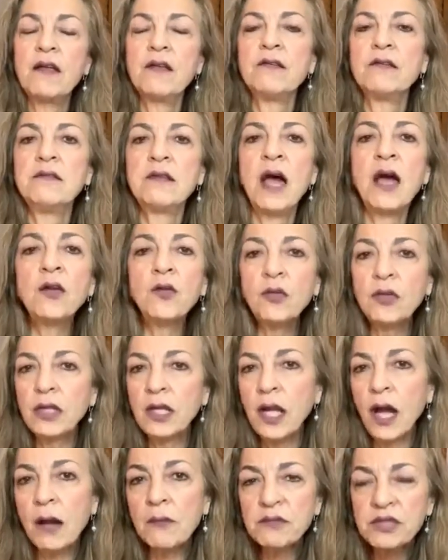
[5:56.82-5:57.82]
not only
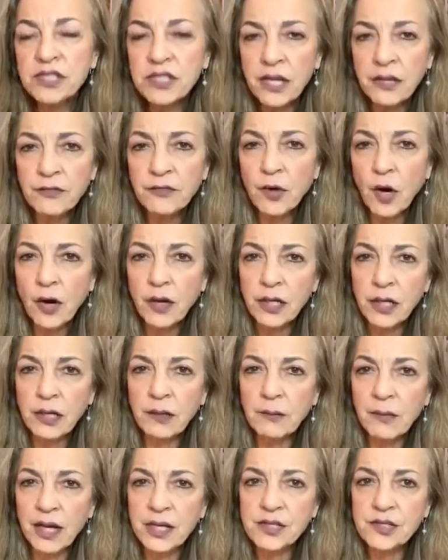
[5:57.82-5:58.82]
I'm safeguarding
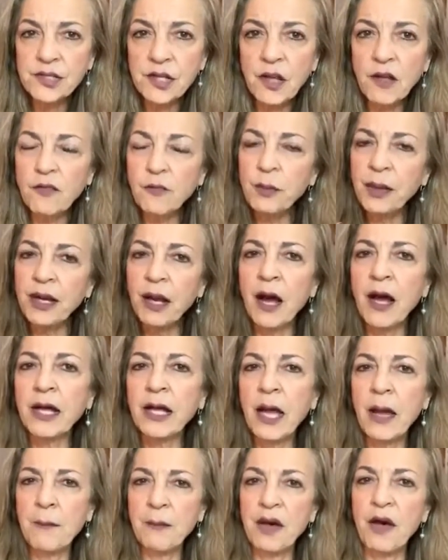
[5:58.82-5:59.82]
myself, but I
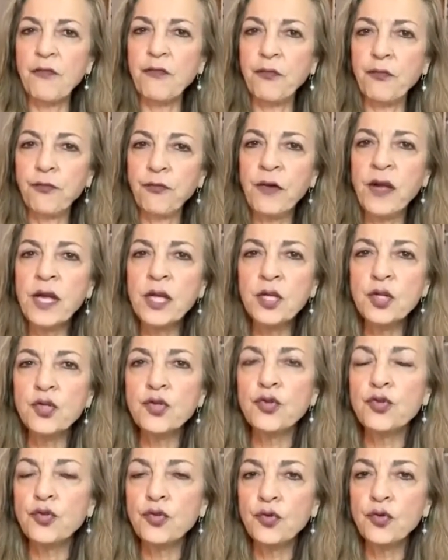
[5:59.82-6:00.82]
am afraid
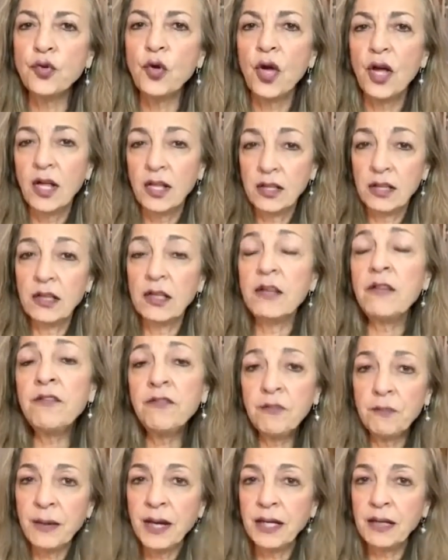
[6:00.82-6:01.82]
to live
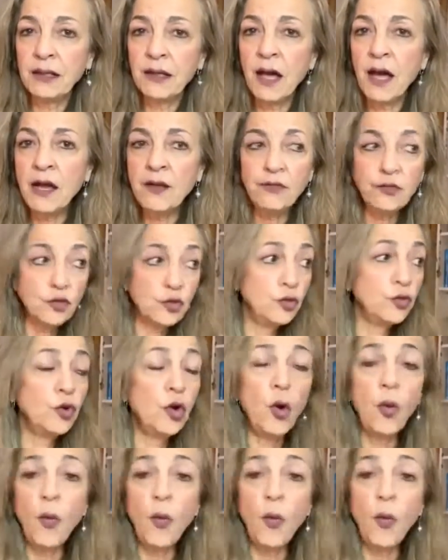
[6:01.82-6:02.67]
my life, to go